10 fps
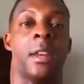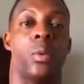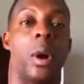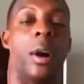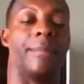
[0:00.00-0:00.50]

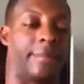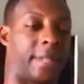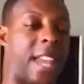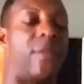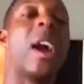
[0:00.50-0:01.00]
Well,
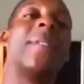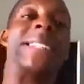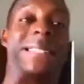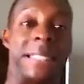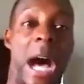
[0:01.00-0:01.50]
if you have a
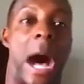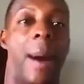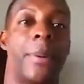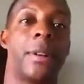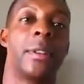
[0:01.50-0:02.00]

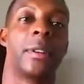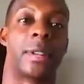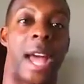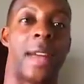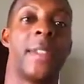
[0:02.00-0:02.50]
job,
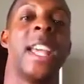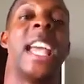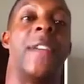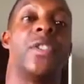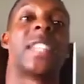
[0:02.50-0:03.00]
okay,
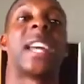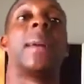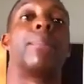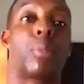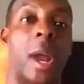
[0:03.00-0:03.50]
if you're taking
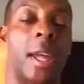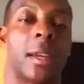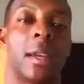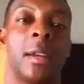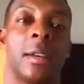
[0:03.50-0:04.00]
a break,
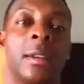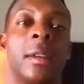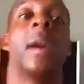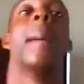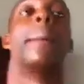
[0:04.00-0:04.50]

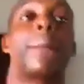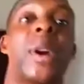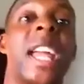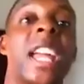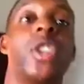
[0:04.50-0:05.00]

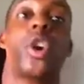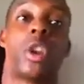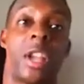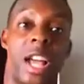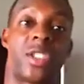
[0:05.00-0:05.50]
bring your
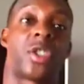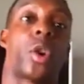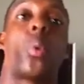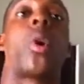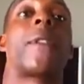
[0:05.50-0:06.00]
lunch
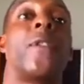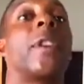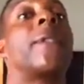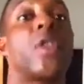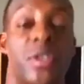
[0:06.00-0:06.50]
to work for
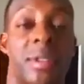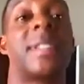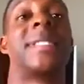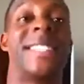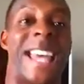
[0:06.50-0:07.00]
the first
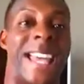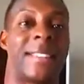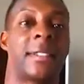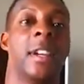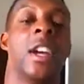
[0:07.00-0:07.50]
60
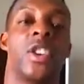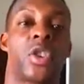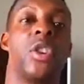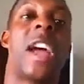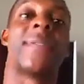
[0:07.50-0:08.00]
days
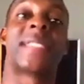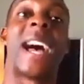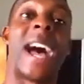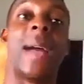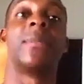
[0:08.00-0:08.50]
so you have
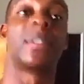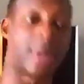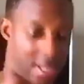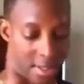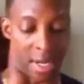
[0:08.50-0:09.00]
time to
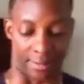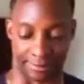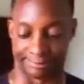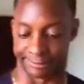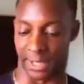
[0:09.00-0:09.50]
meditate,
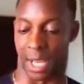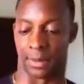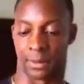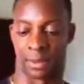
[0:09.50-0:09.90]
okay?